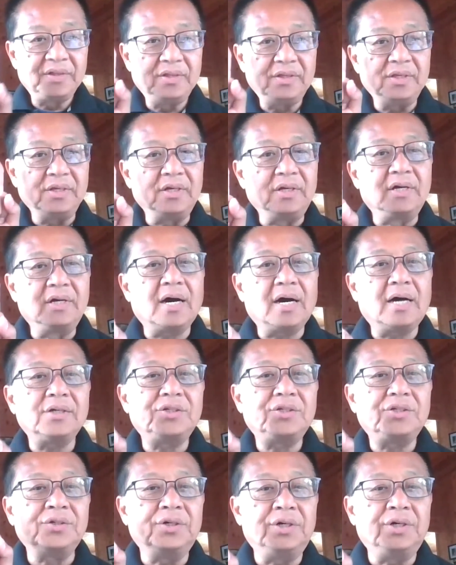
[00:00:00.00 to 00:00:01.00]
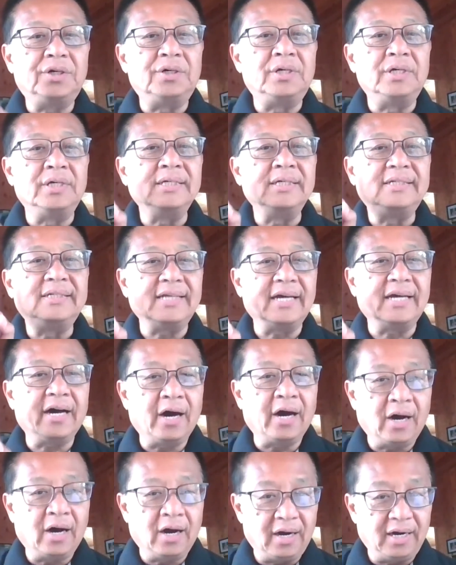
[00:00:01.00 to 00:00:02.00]
You got to earn their
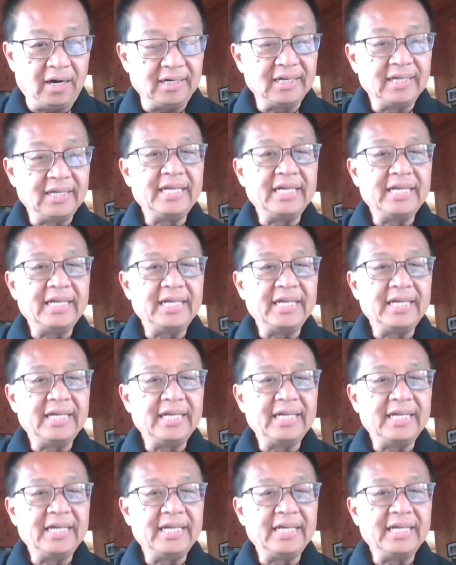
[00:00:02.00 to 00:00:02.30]
heart.